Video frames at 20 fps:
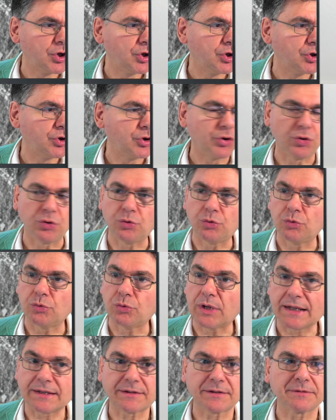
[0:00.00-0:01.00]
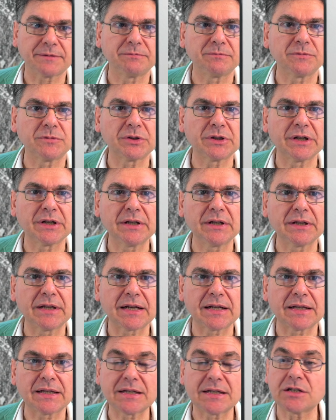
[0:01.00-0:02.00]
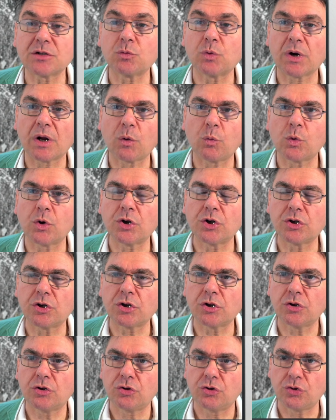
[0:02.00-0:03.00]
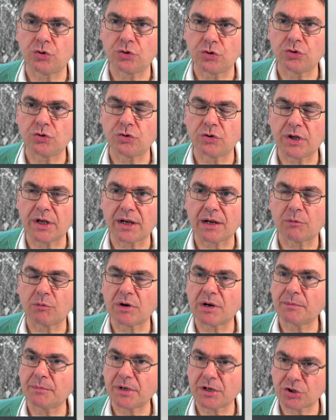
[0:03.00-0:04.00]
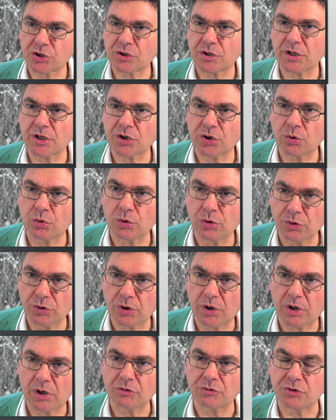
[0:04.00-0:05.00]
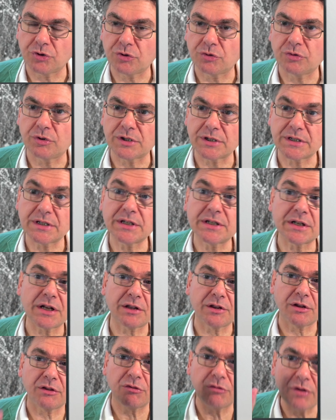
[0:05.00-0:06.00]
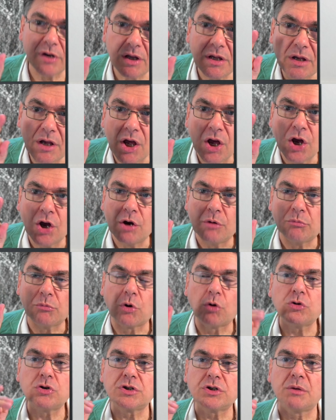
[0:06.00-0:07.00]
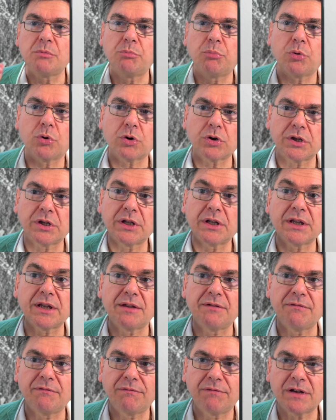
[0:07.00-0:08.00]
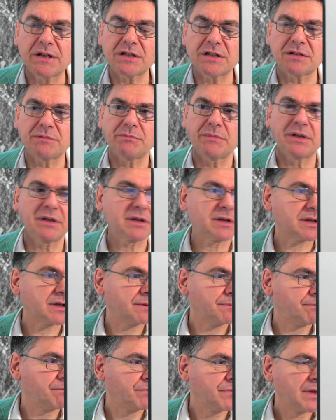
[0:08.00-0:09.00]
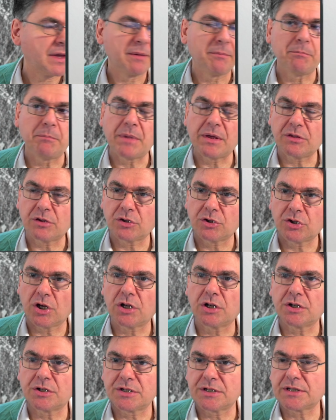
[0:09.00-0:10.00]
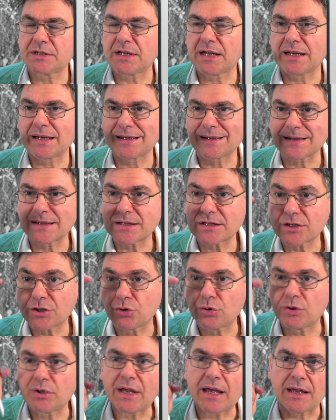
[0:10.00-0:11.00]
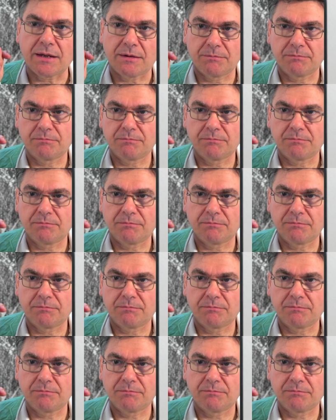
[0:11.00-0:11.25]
you do that. Okay, this is what I want to do today. I want to make sure that you all know how to do this. These are the three most important investment methodologies that exist today.